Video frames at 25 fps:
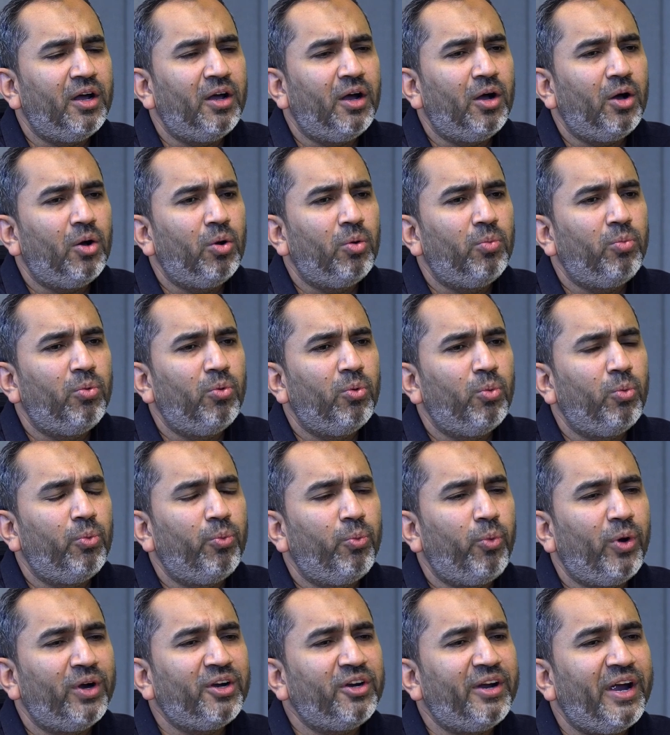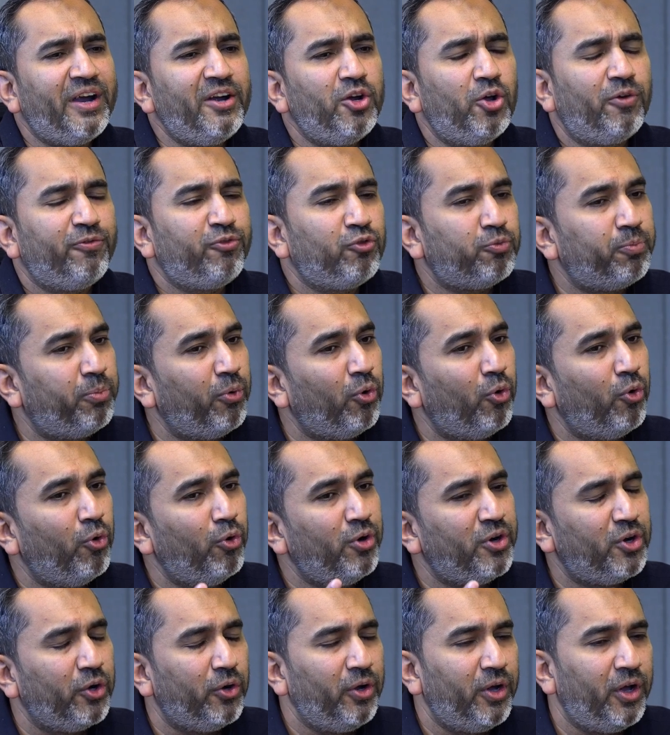What kind of
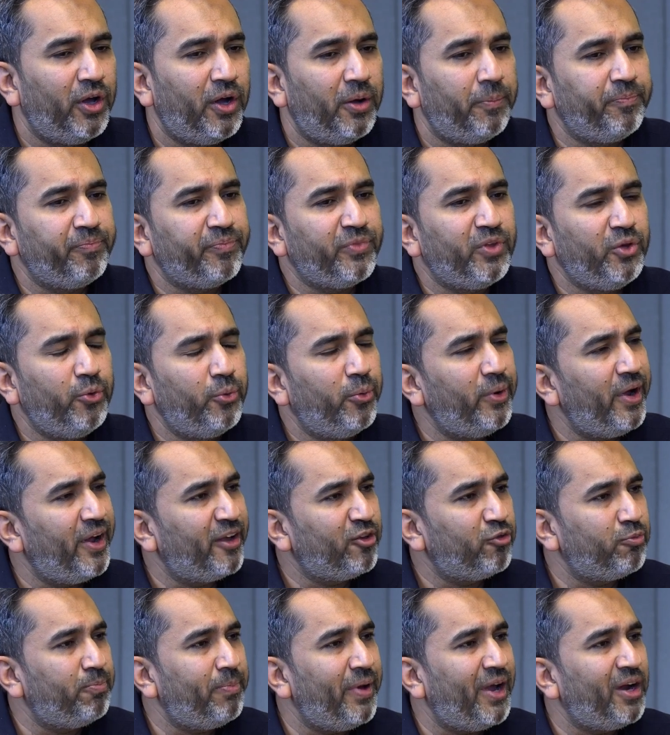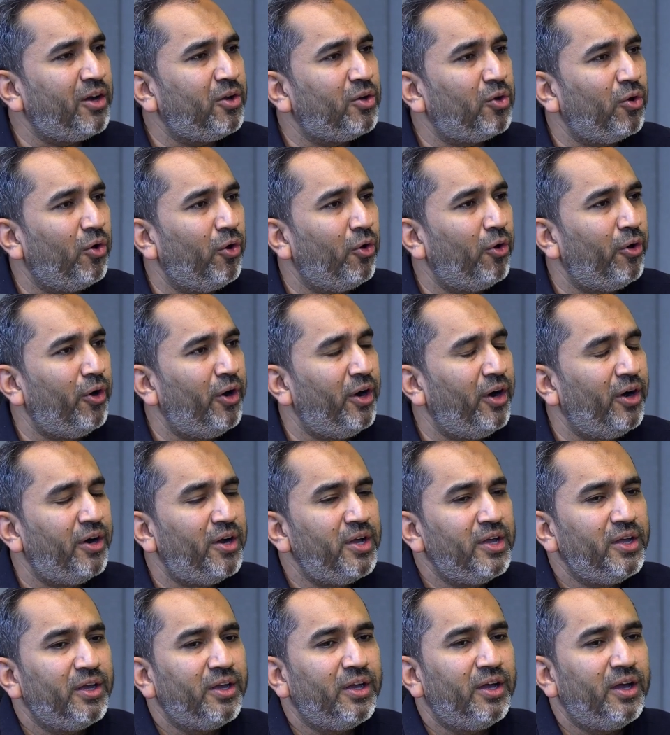support you expect
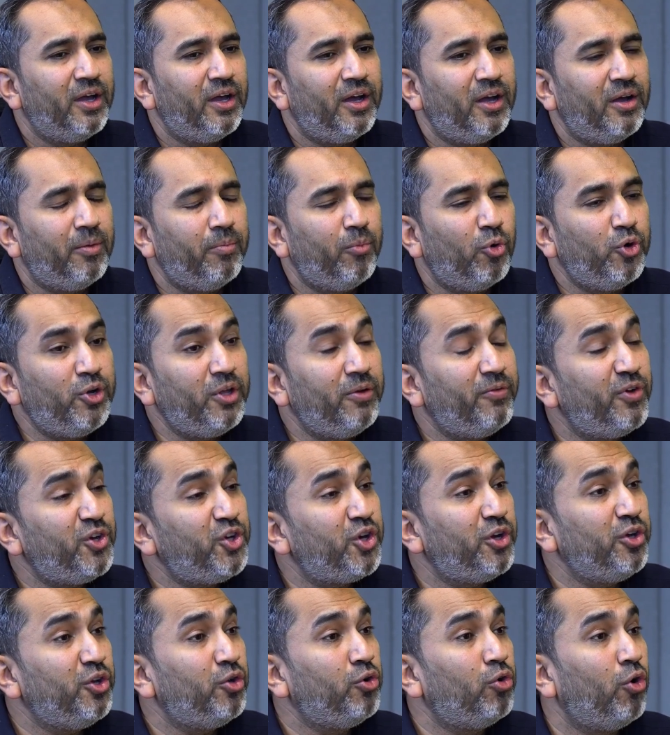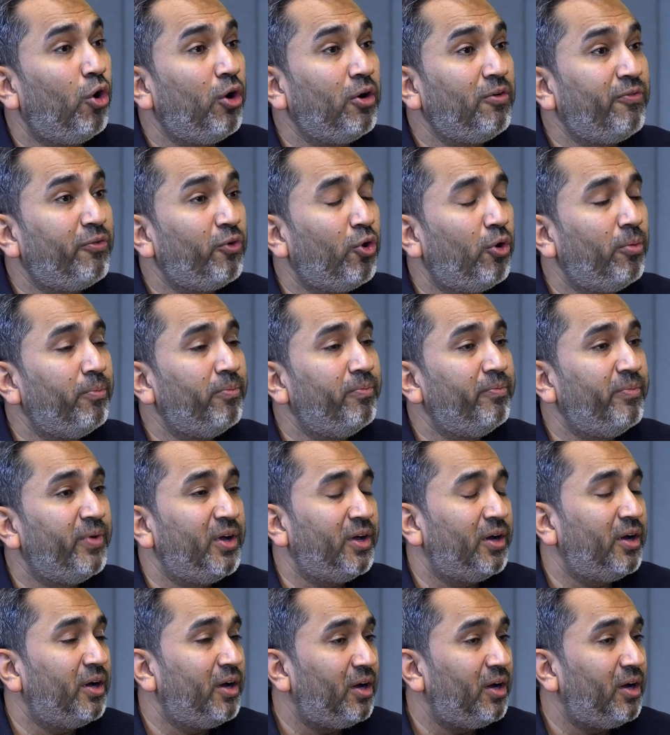or motivation you got from